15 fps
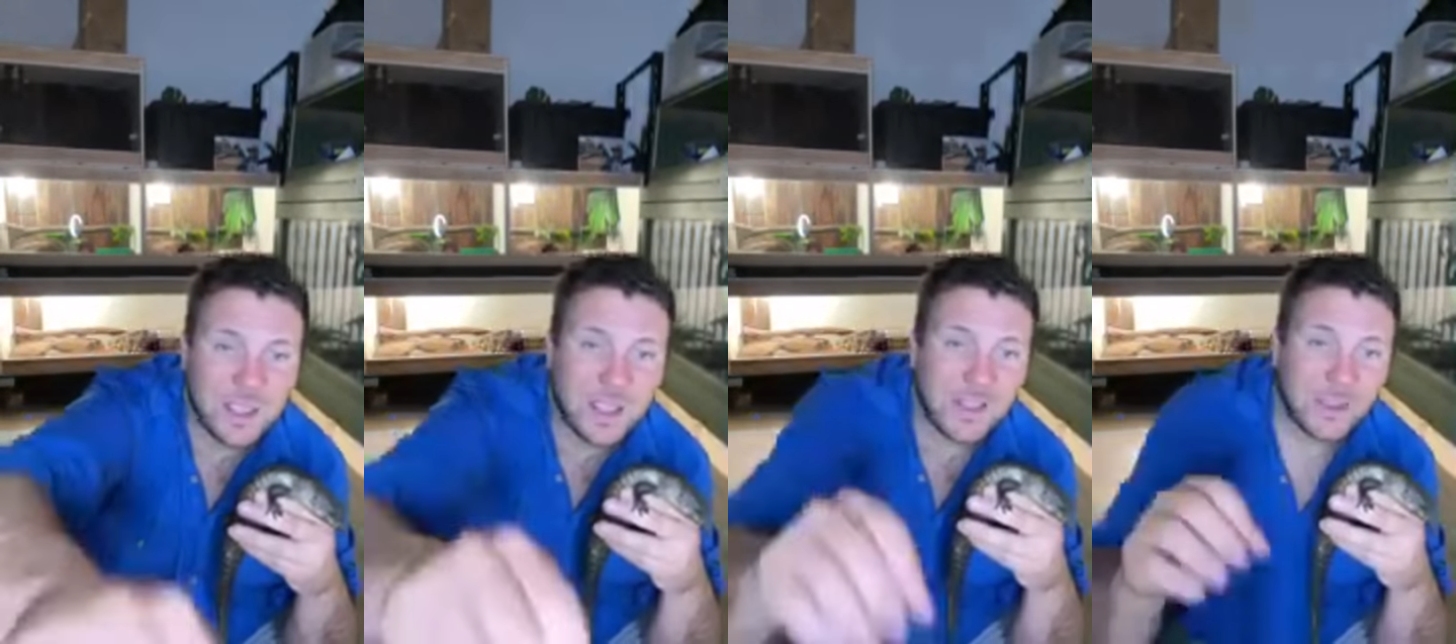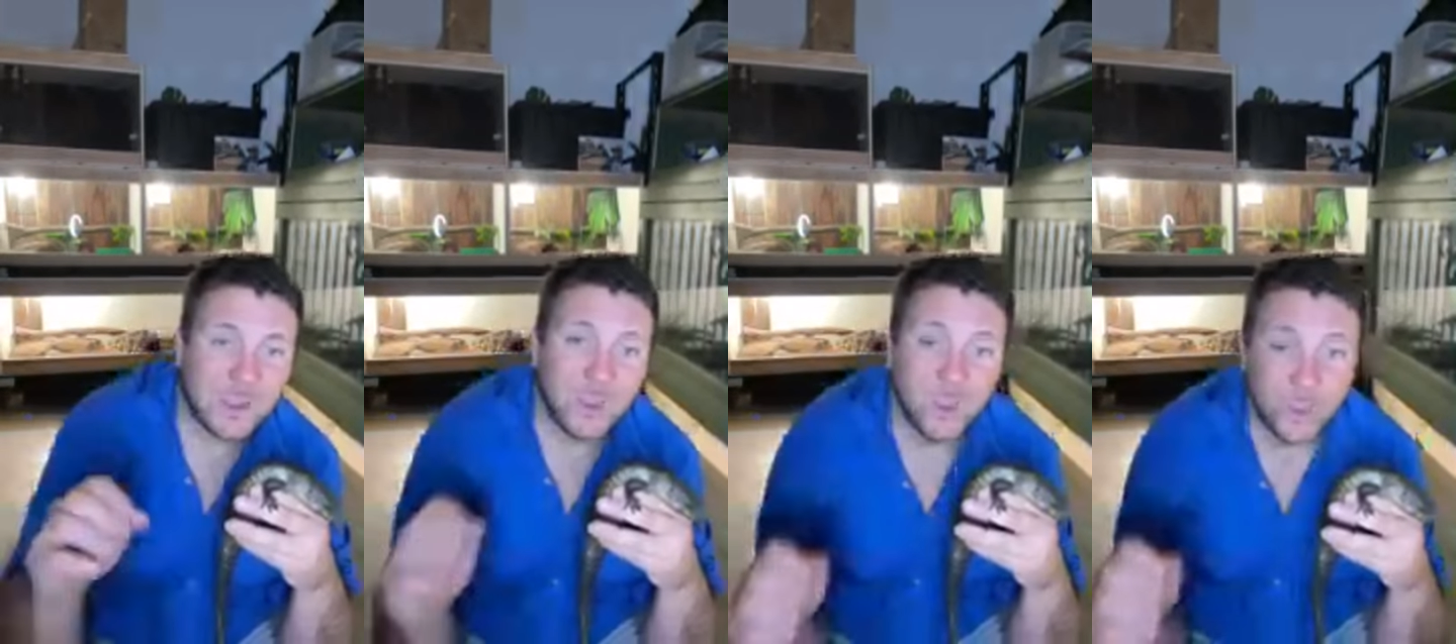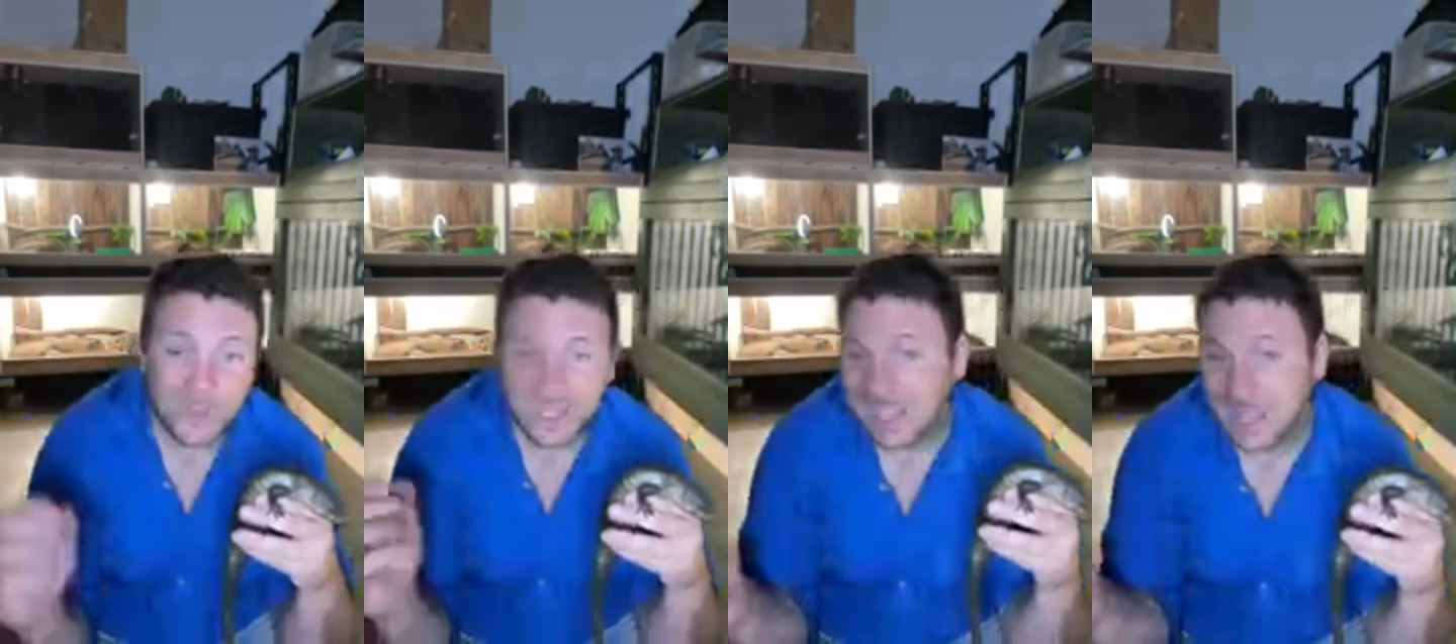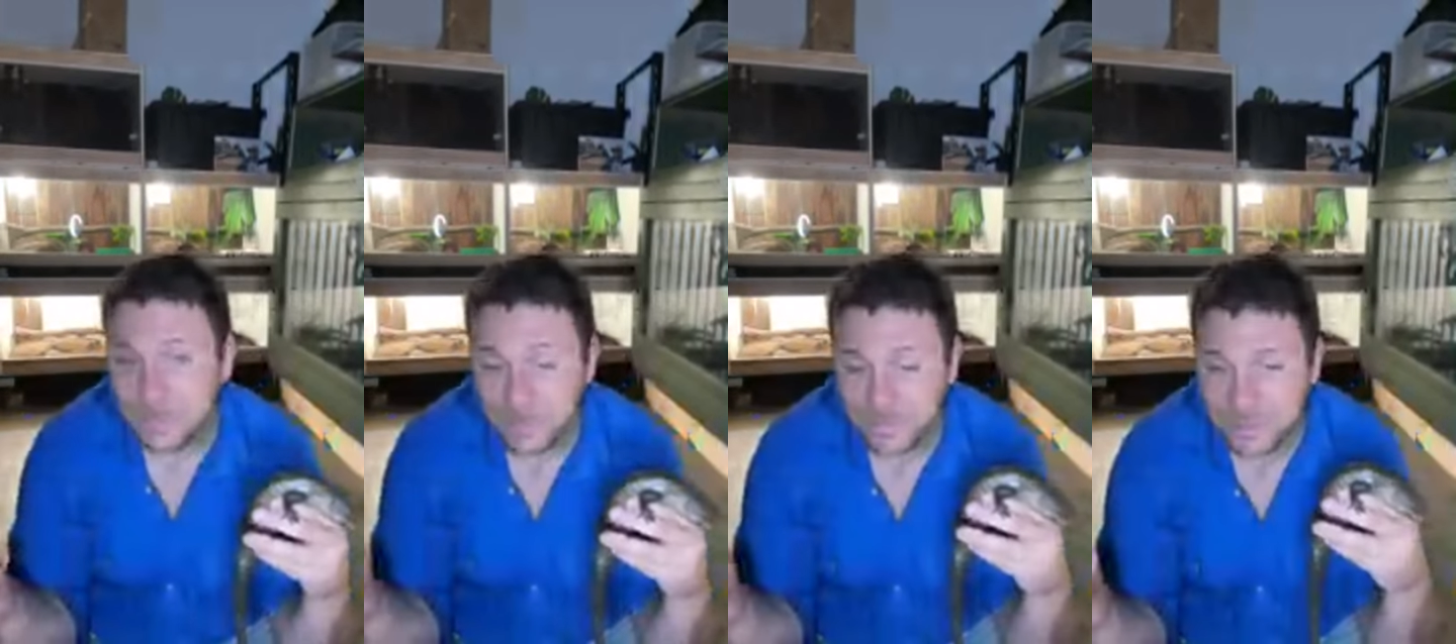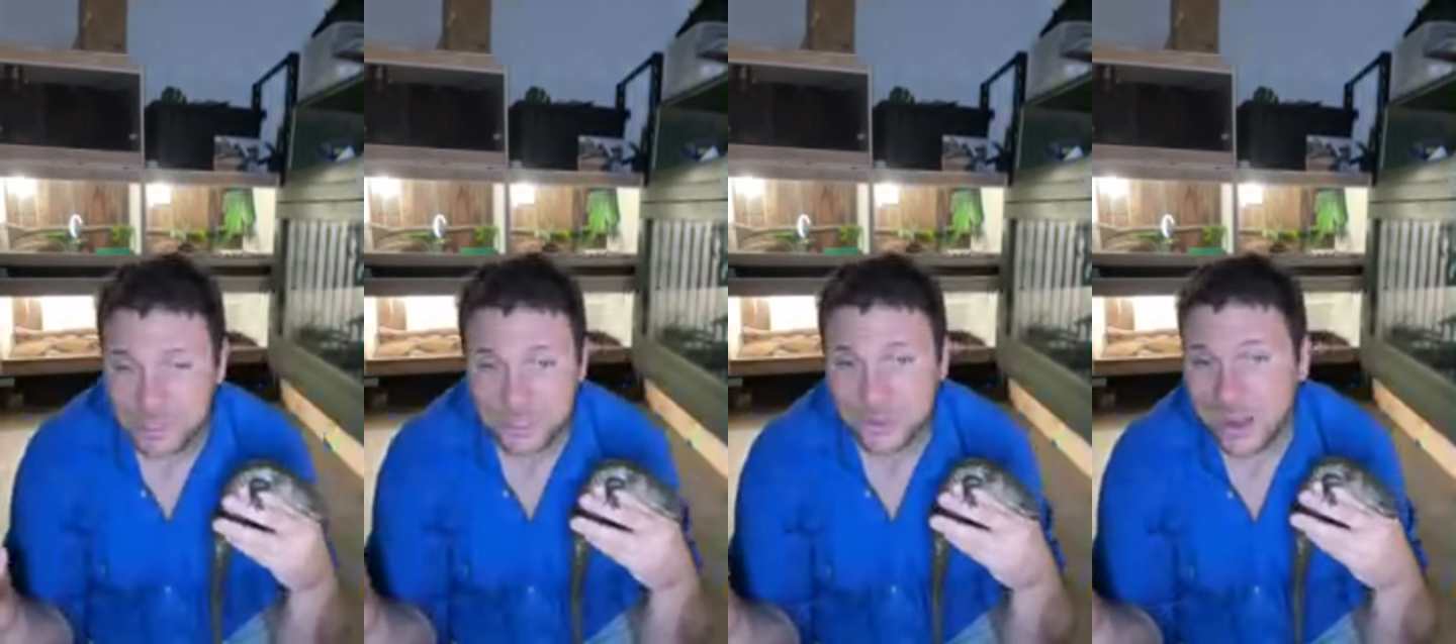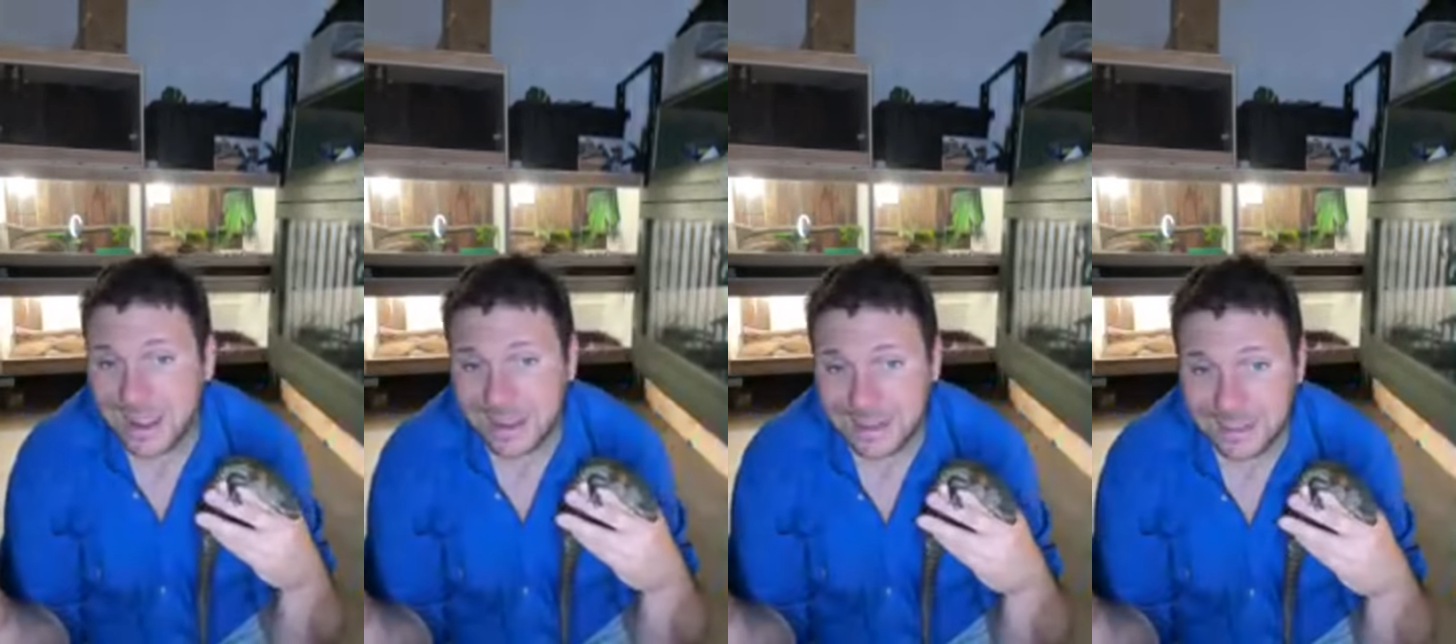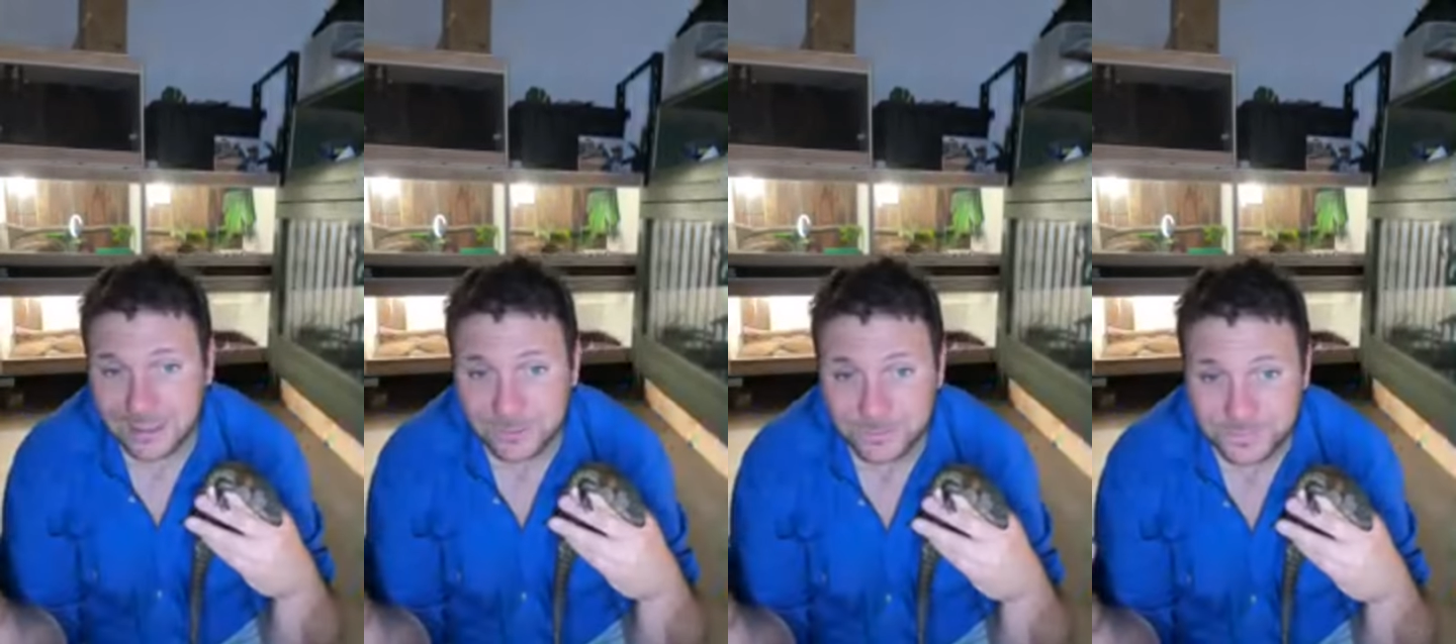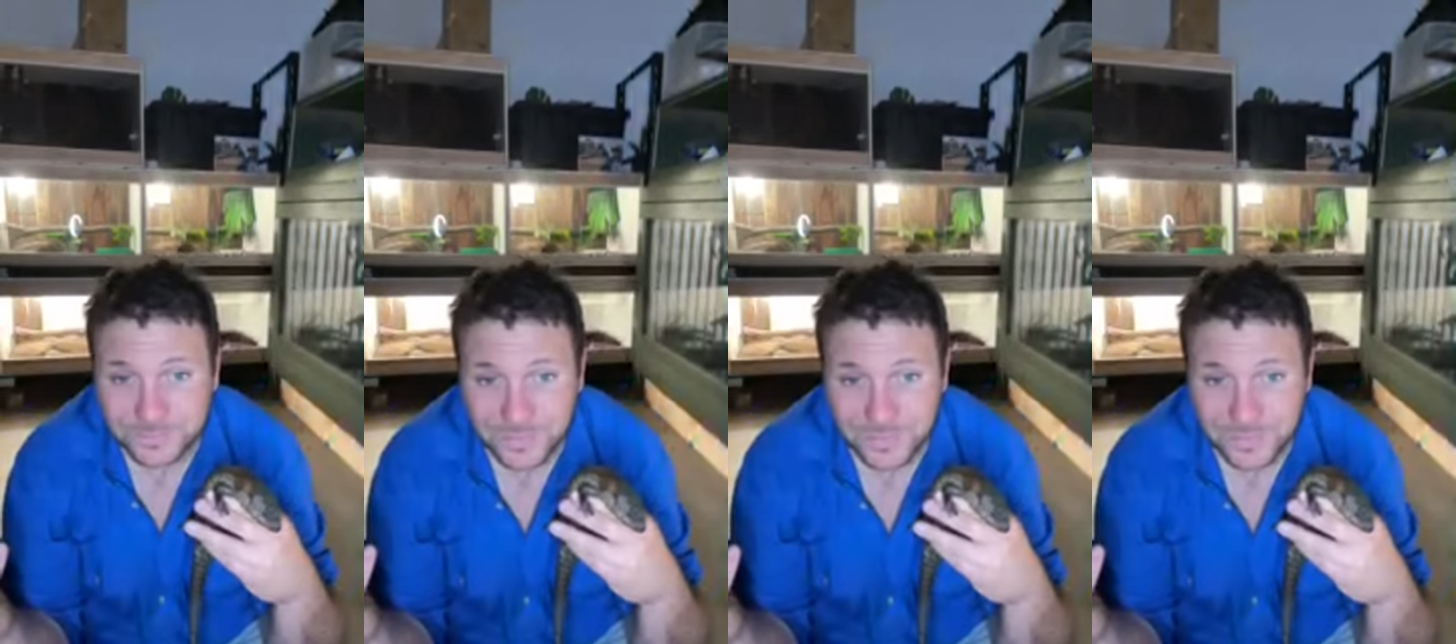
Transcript: Coolie Club of Australia.